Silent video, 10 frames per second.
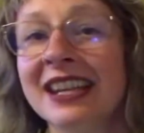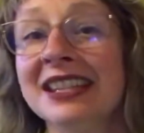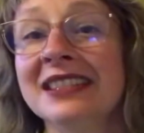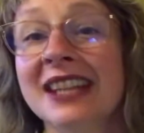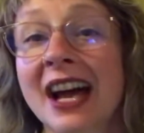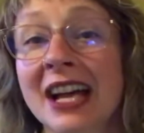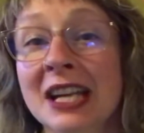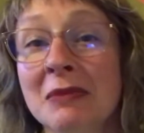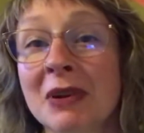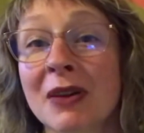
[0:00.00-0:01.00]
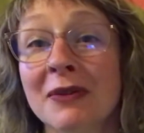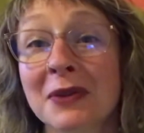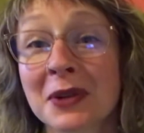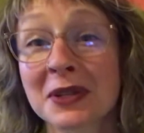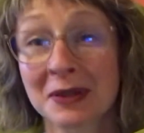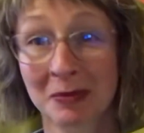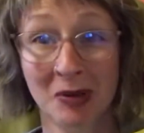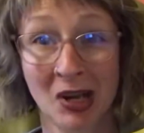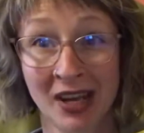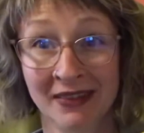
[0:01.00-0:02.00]
in time for
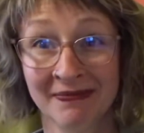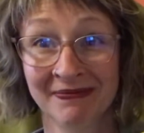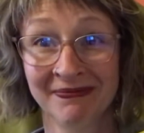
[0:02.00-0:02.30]
spring.